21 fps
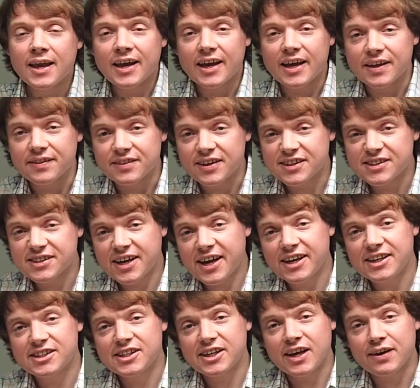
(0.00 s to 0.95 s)
In this
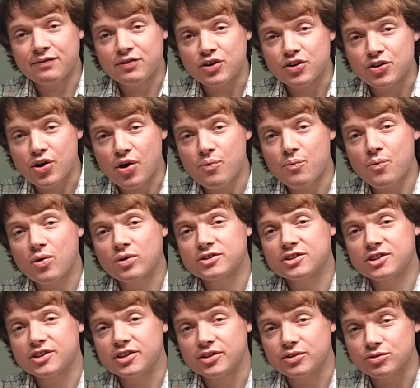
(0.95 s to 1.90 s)
case, if you don't want
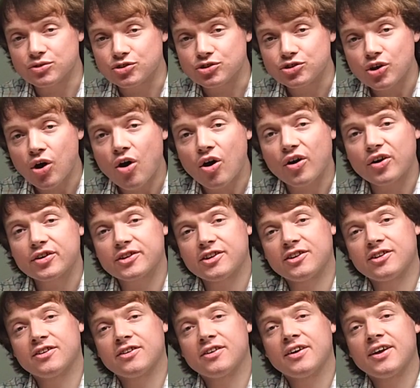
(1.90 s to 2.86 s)
to use
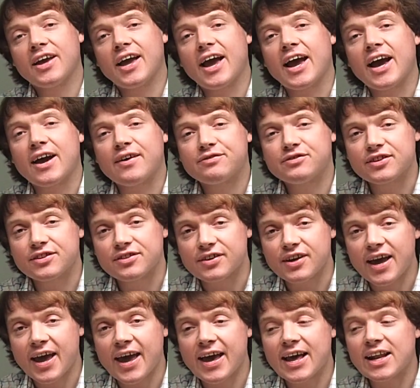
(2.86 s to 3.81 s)
dots after
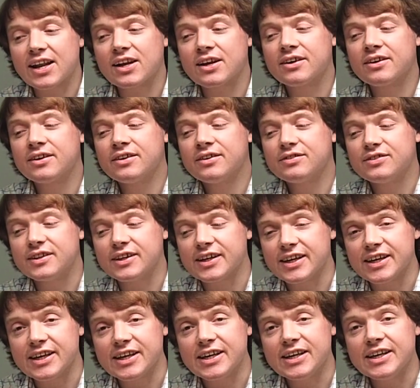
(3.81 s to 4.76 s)
the L, the
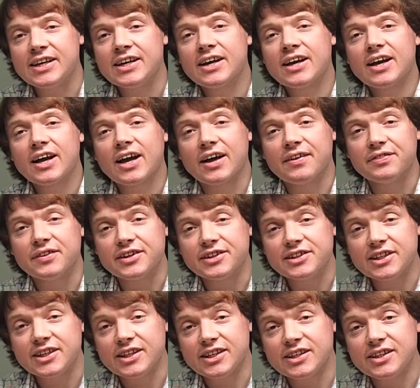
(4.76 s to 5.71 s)
E, and the
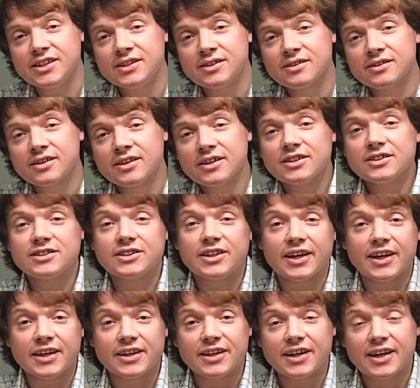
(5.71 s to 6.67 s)
D to
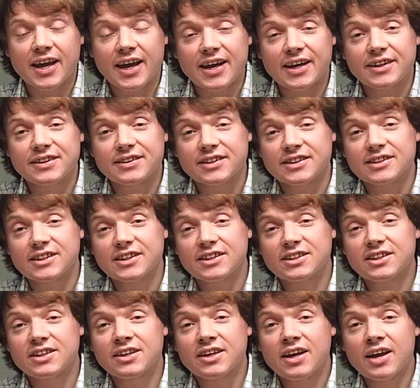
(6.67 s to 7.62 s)
indicate that
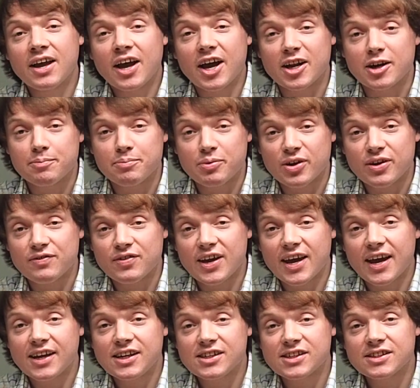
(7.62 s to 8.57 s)
it's an
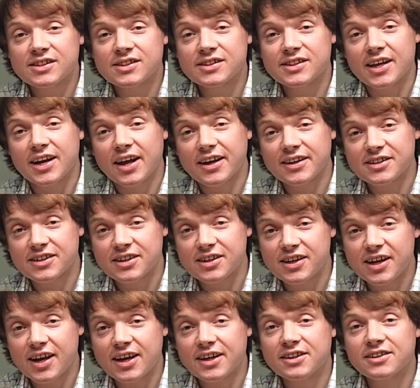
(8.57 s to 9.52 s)
abbreviation, then I
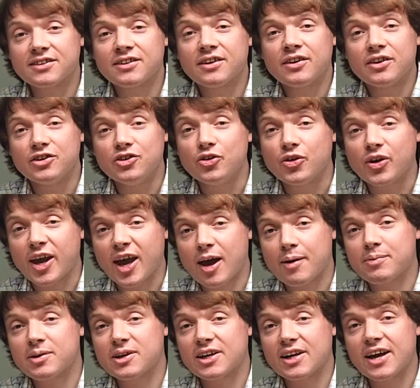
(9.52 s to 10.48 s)
suggest you
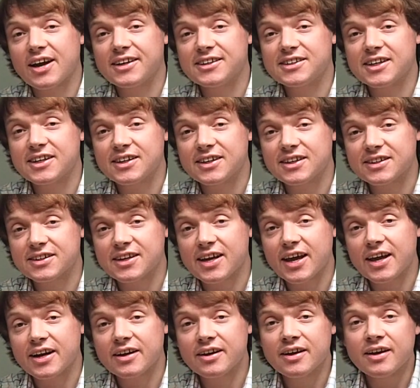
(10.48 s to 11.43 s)
capitalize it
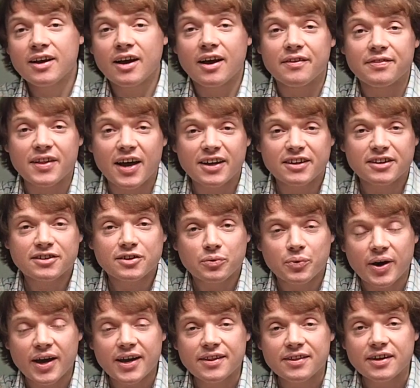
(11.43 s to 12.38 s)
instead. And that's the
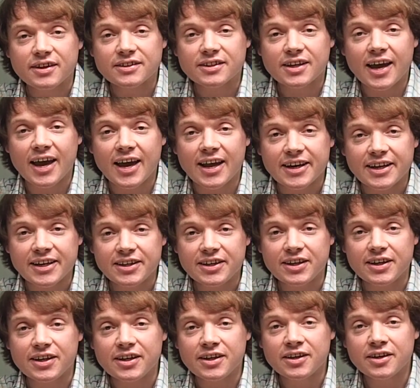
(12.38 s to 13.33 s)
way that
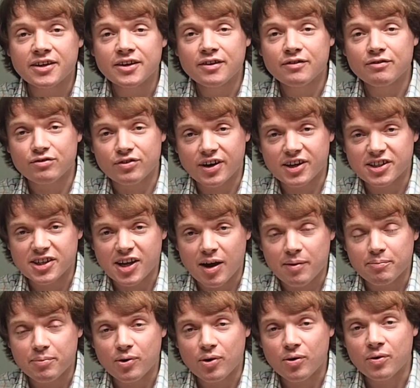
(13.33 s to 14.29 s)
LED, for
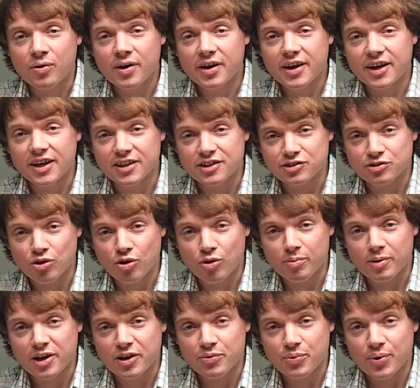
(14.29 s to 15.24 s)
example, is
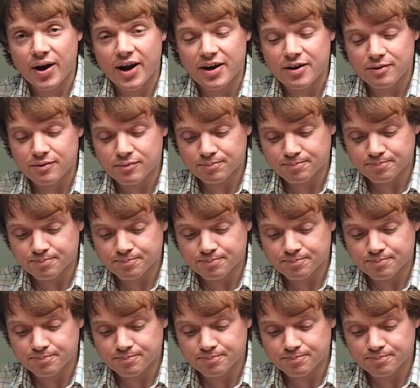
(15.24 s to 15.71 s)
normally written.